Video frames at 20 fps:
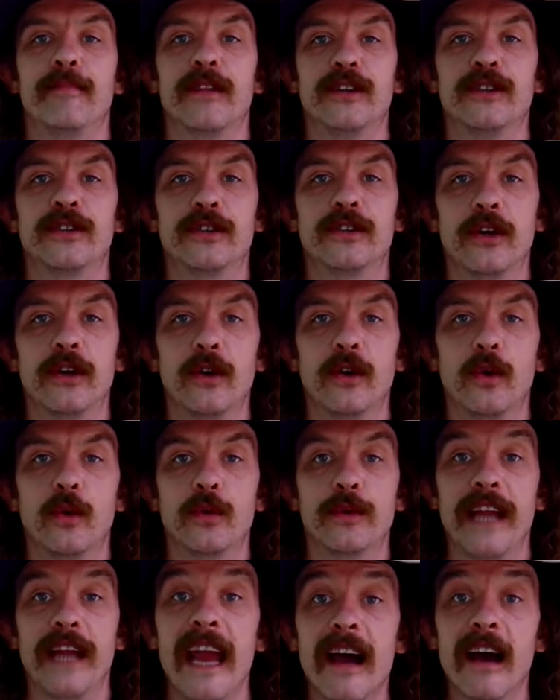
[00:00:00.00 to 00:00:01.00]
So
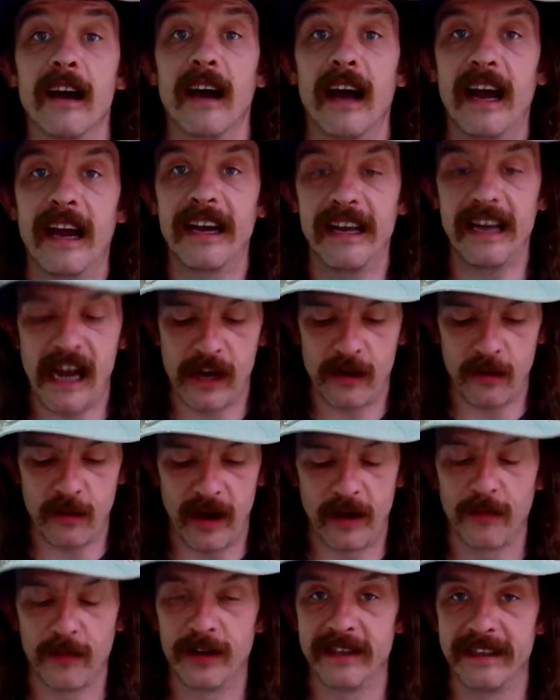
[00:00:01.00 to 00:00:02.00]
yeah, I, I, I
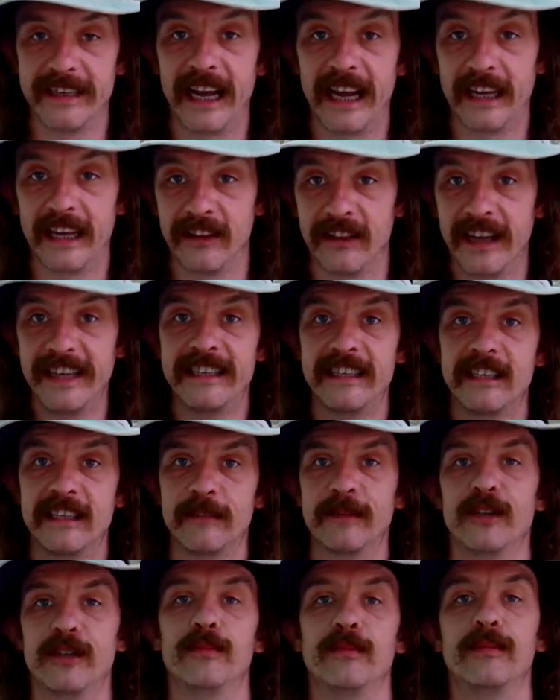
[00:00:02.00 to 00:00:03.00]
really I like the
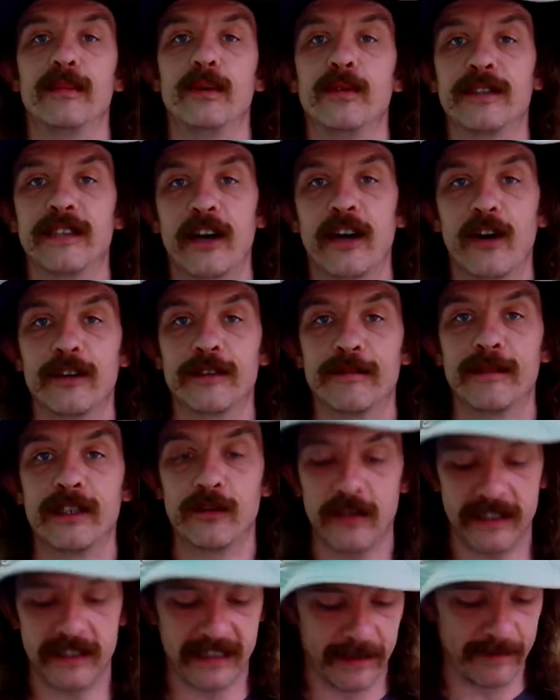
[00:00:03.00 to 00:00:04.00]
Moon is a Harsh Mistress.
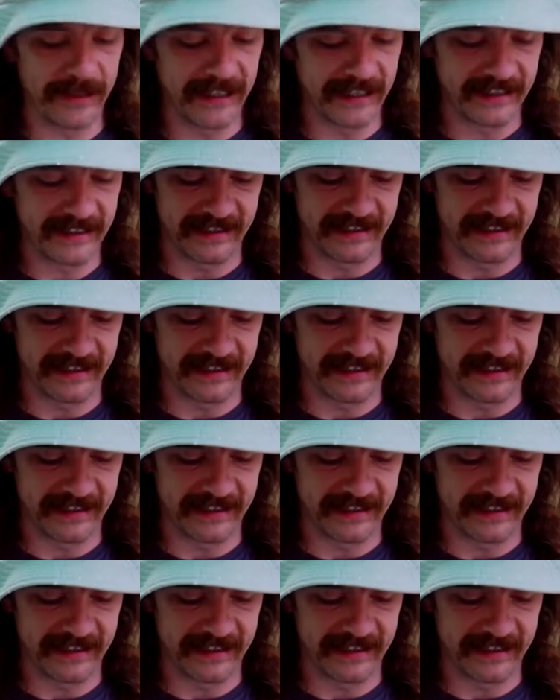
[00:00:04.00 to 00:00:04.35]
I mean it's